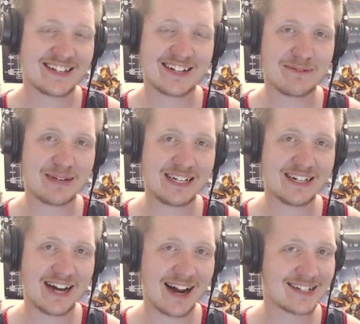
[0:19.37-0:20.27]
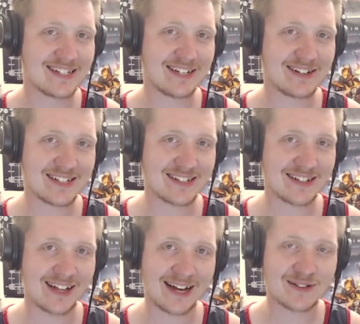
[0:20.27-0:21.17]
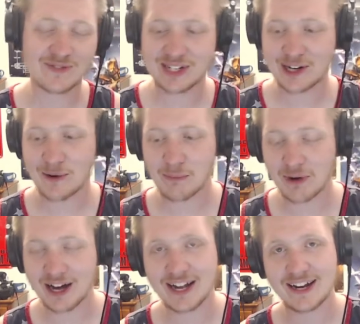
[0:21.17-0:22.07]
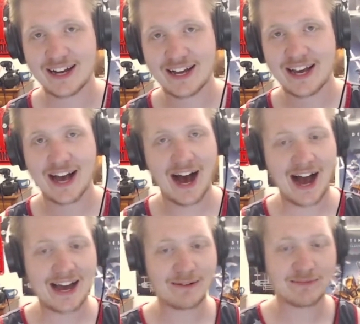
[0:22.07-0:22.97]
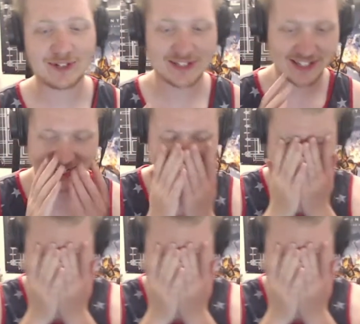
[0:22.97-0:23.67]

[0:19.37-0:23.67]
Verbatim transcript: gonna be not as serious as the last video, but I'm just like,